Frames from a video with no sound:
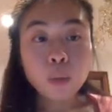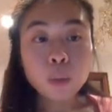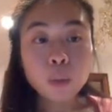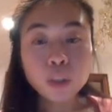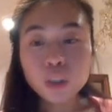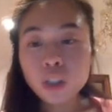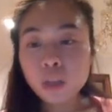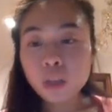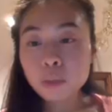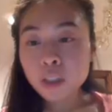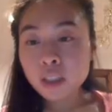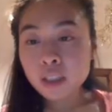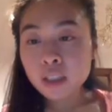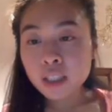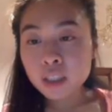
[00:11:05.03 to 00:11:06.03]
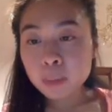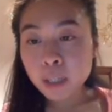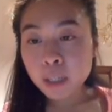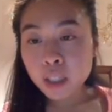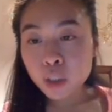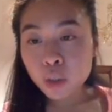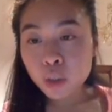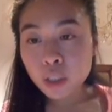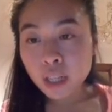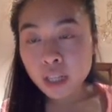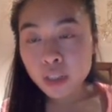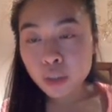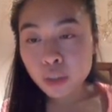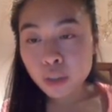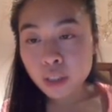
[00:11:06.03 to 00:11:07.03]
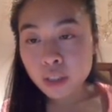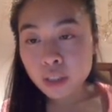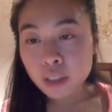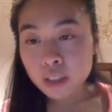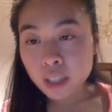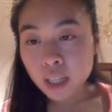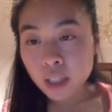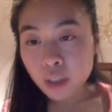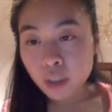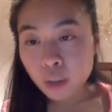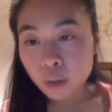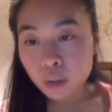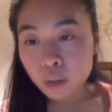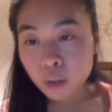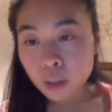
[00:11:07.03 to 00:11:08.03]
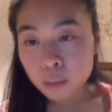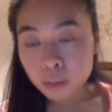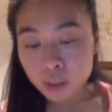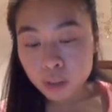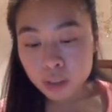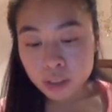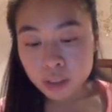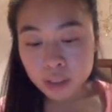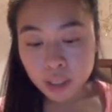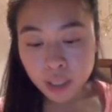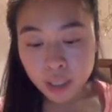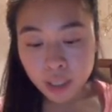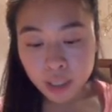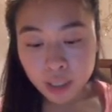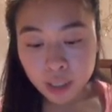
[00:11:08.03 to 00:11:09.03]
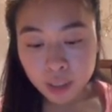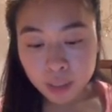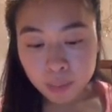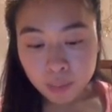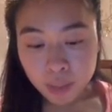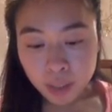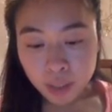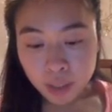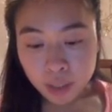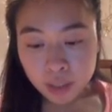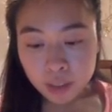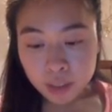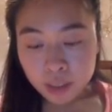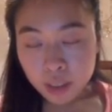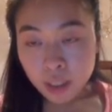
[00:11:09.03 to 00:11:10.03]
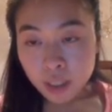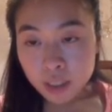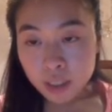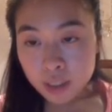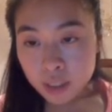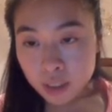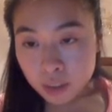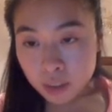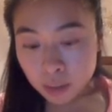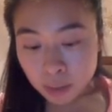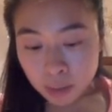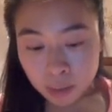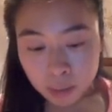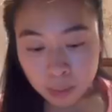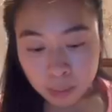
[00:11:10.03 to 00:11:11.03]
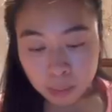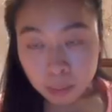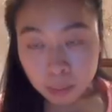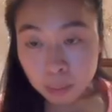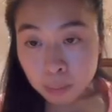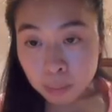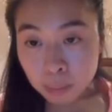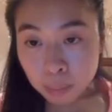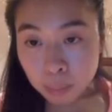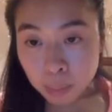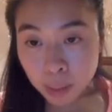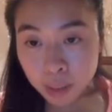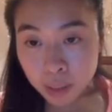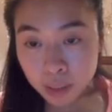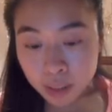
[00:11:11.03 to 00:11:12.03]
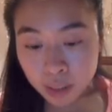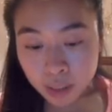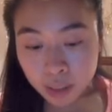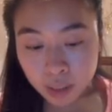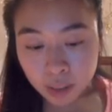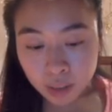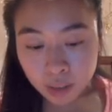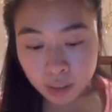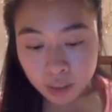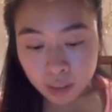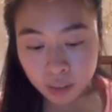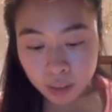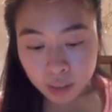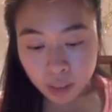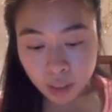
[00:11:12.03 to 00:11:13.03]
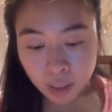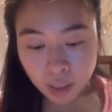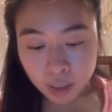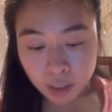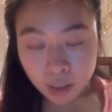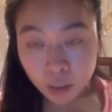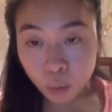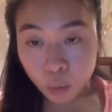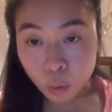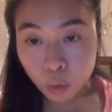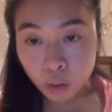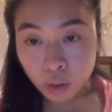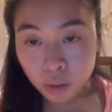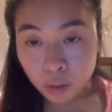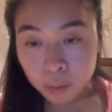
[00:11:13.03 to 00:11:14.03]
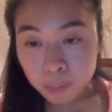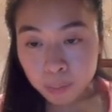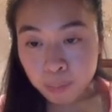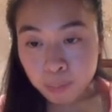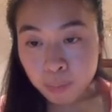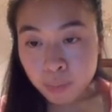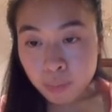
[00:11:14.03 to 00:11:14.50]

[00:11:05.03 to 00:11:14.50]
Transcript: Now, once you come to the next page, you can enter in the title. So I'm just going to say test biking can cooler.